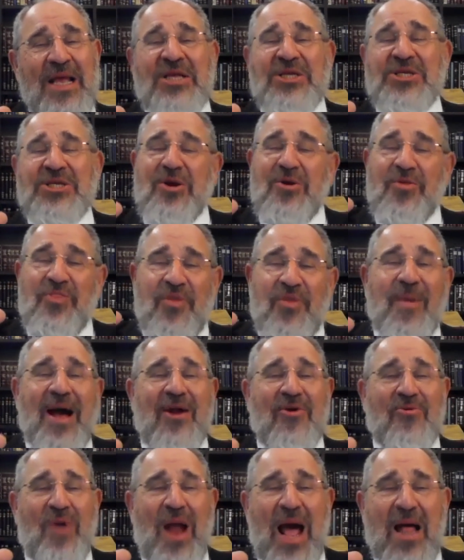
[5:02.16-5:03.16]
So the
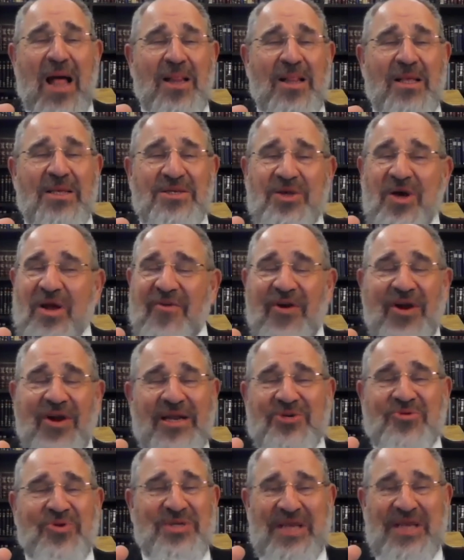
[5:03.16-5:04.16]
Maharal has got a very
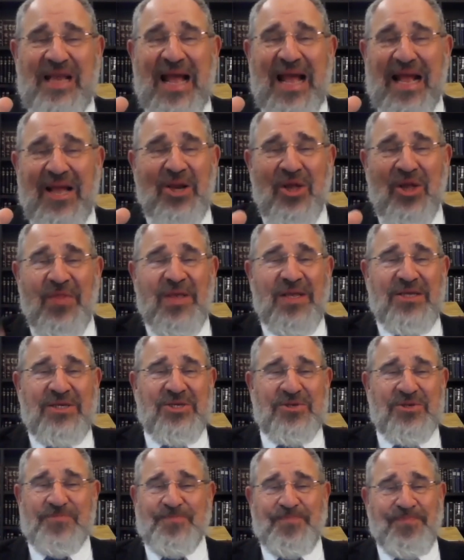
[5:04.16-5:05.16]
interesting angle on
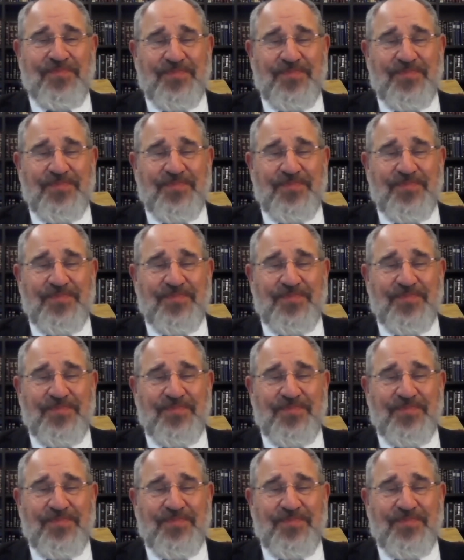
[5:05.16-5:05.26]
this.